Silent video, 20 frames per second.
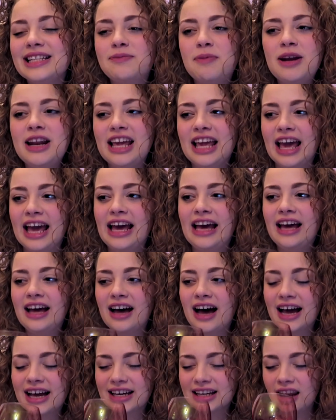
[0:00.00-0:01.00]
It's been a year,
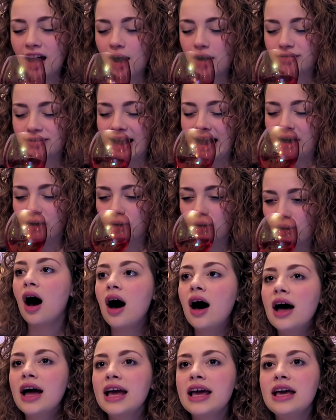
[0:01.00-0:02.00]
I can laugh now.
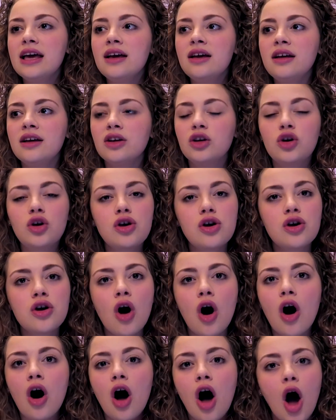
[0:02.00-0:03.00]
I
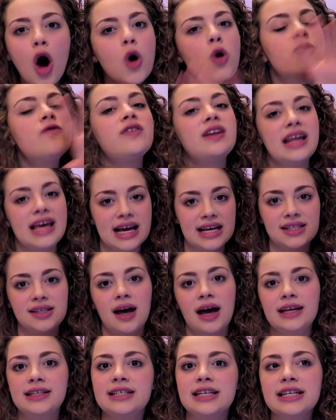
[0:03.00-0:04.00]
got overly
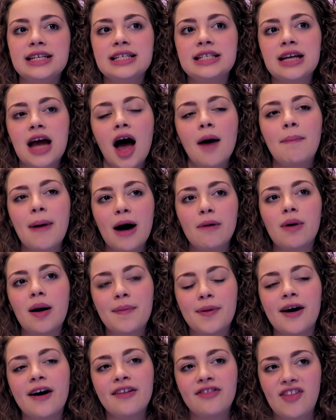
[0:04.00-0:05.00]
excited about my
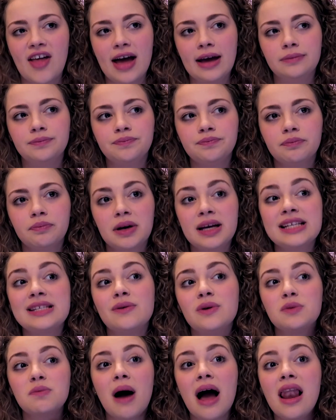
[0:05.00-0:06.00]
birthday because
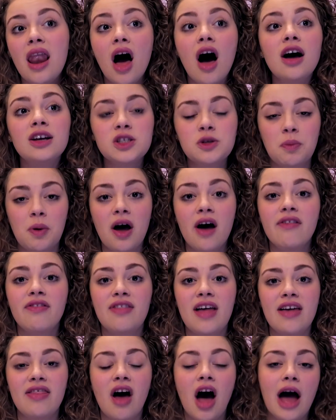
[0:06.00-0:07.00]
it was my last
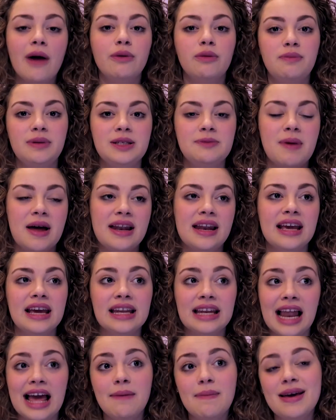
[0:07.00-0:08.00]
birthday that I would be spending
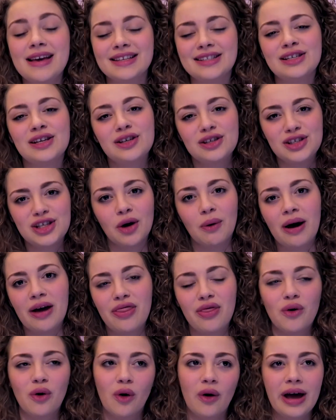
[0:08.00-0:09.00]
in Les Mis. So I
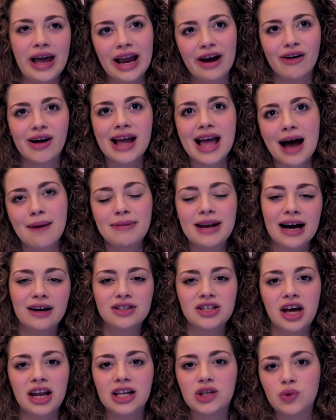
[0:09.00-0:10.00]
thought, here I am now
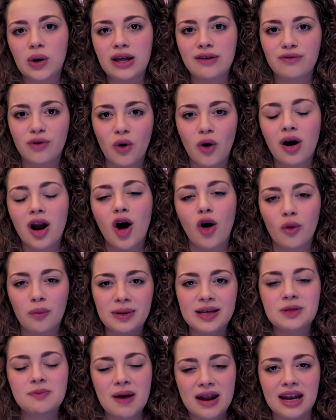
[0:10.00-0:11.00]
turning 24 and I will
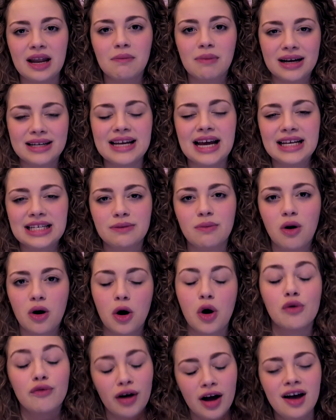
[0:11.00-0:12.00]
be spending my day
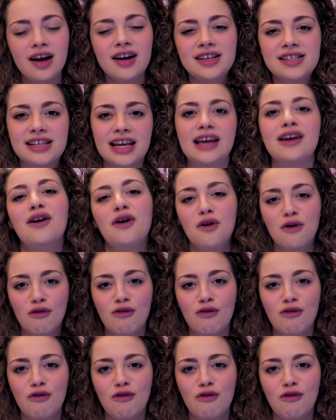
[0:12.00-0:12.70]
tomorrow rehearsing